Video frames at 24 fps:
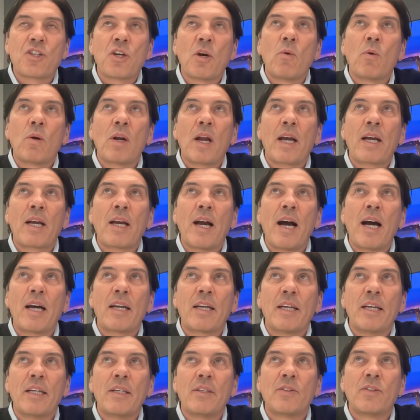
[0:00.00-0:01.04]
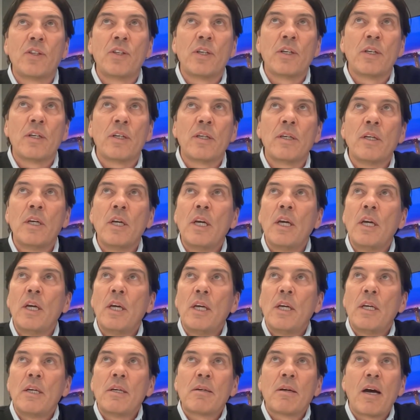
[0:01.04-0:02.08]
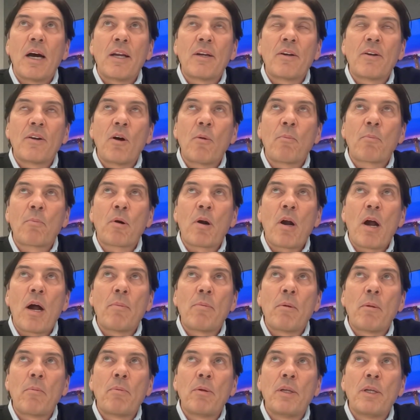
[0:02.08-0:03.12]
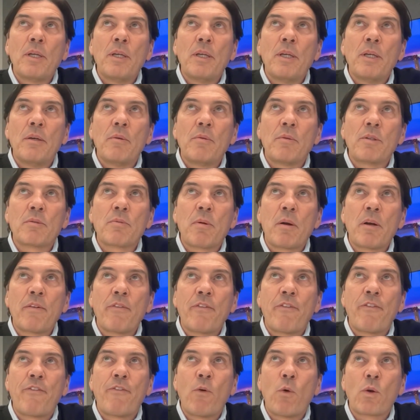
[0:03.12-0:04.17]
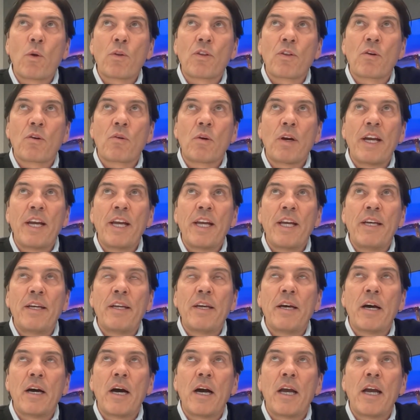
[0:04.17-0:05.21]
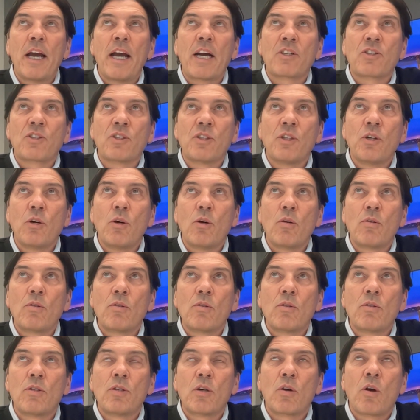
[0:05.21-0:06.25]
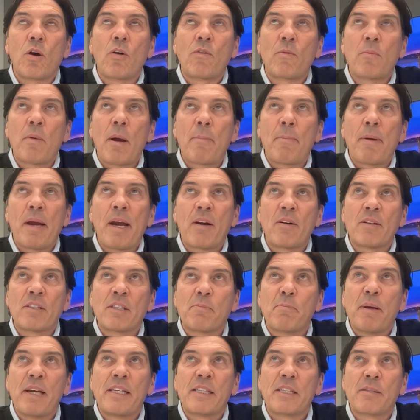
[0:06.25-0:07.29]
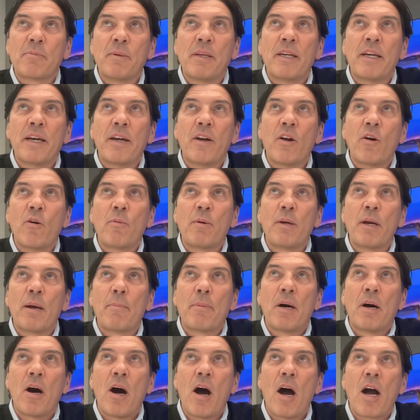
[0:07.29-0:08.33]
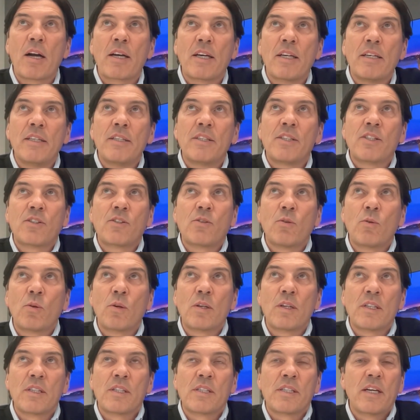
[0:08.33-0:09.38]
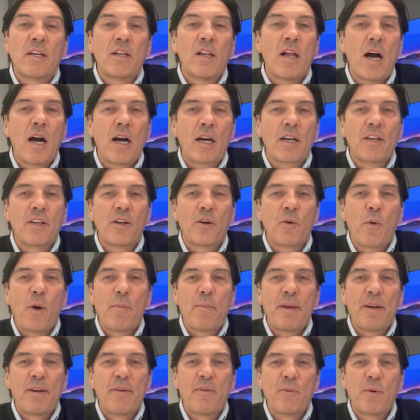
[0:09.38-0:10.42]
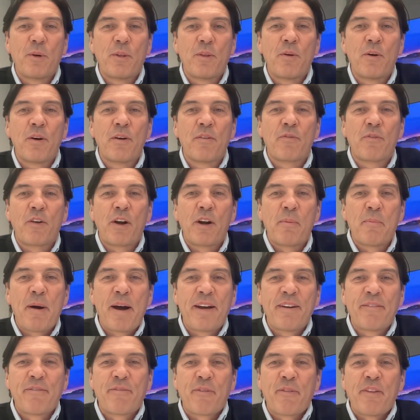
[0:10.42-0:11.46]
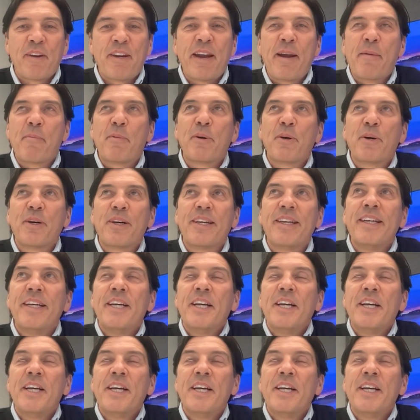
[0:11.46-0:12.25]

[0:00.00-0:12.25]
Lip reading: So when I got into, I don't know, it was probably 4th grade, I actually took over my parents' basement and opened up a hockey store to sell hockey equipment with a friend of mine from the neighborhood.